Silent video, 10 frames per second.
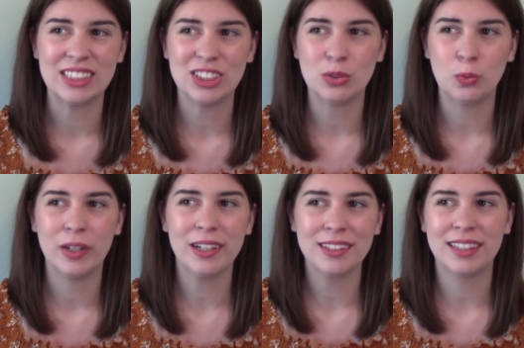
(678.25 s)
and just
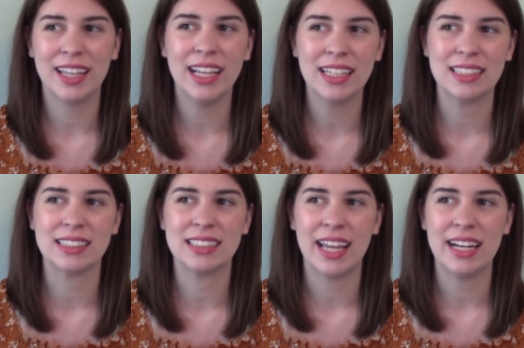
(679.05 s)
weird
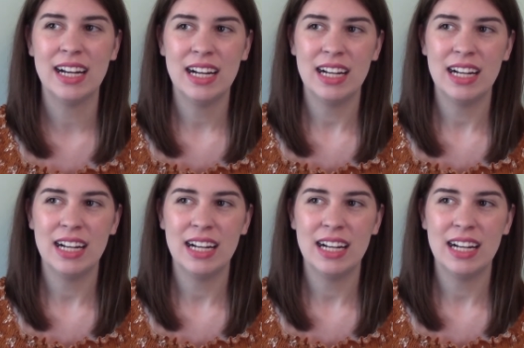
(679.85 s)
things that